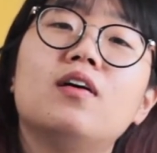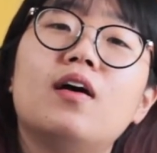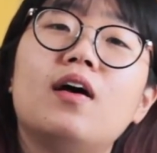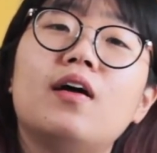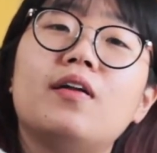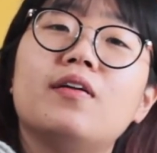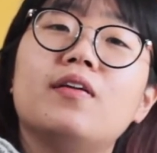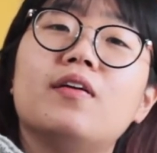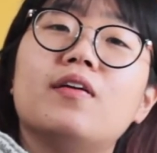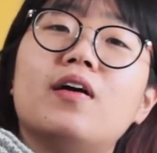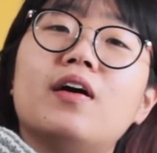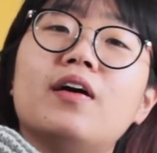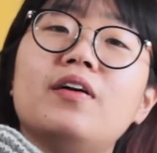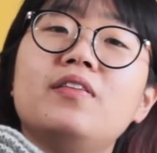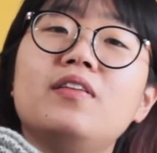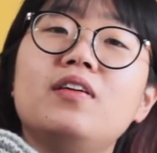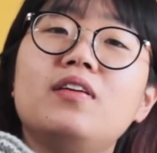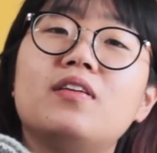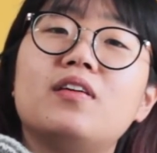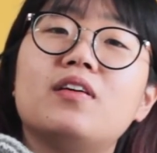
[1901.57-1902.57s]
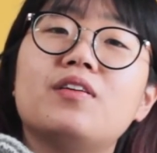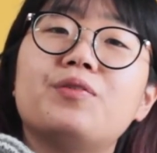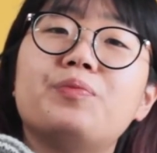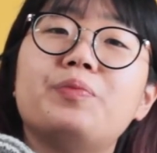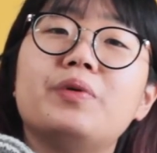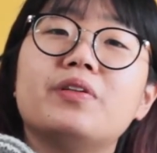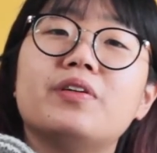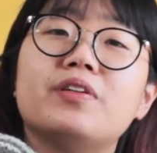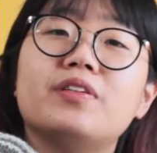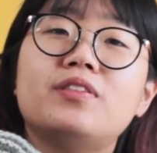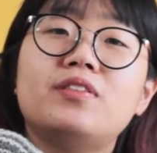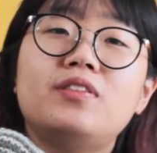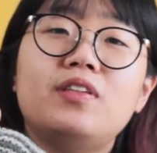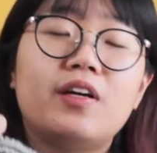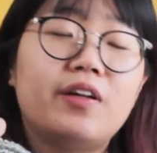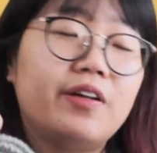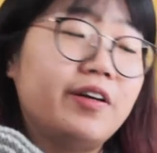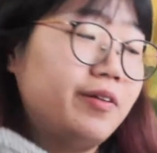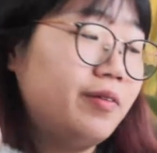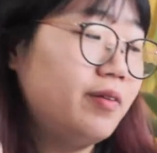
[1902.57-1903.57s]
I don't know, I think it would be nice
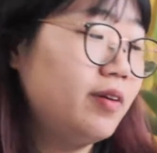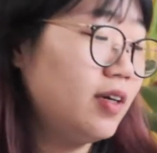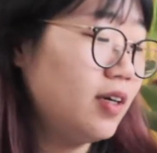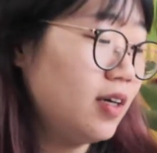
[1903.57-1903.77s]
yellow.